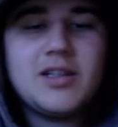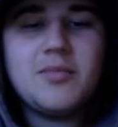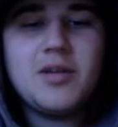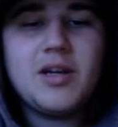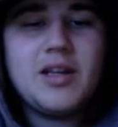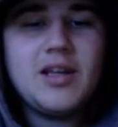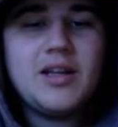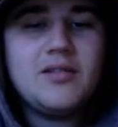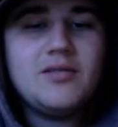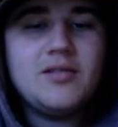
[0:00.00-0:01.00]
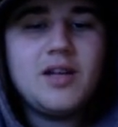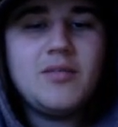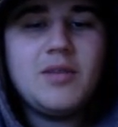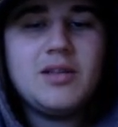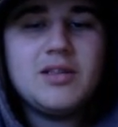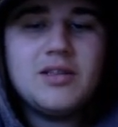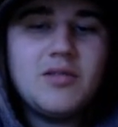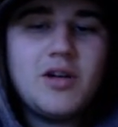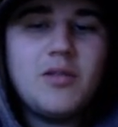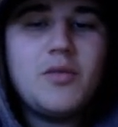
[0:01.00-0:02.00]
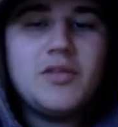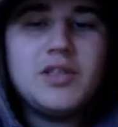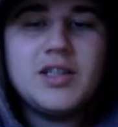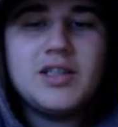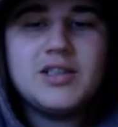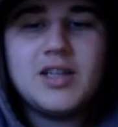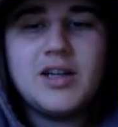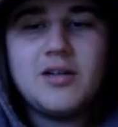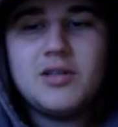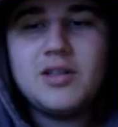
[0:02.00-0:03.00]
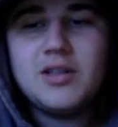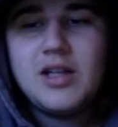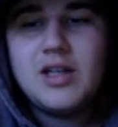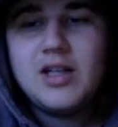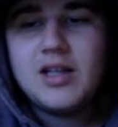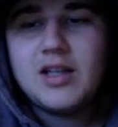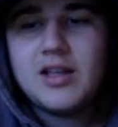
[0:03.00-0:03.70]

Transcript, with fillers: by then. Like I might, well, I'm obviously going to sell and get